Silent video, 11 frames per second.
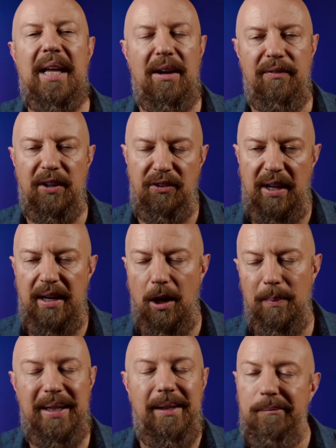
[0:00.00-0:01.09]
have fixed that
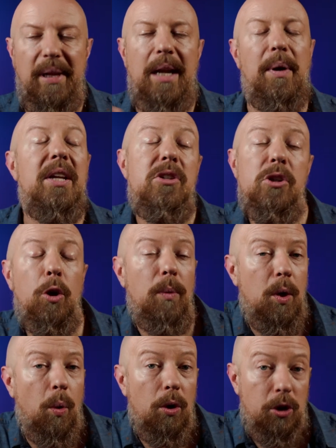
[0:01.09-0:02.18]
now. But anyway, your
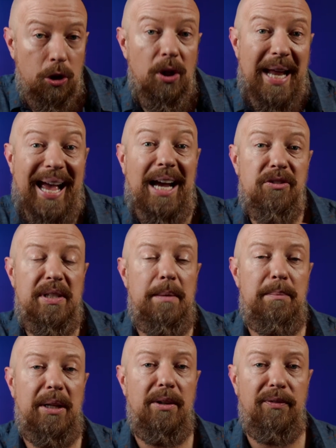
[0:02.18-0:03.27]
recorder could actually
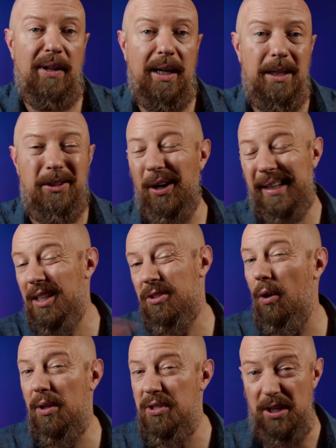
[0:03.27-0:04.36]
embed the flag in there, and that's
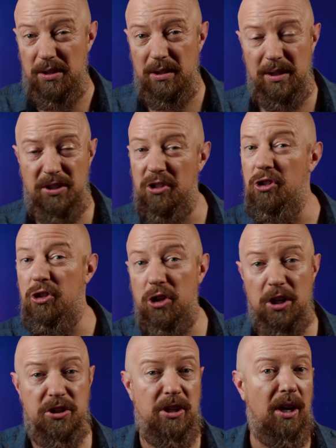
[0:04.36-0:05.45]
all this is. This is
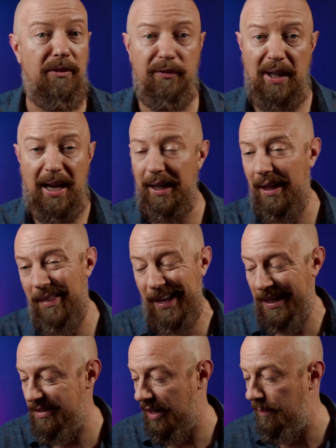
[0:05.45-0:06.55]
just a flag.
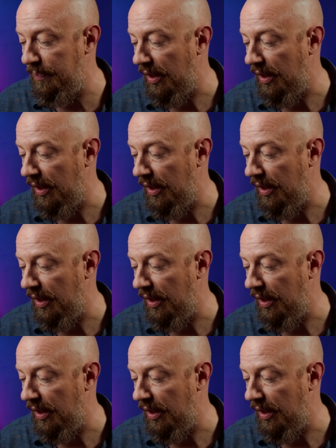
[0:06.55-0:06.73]
That's it.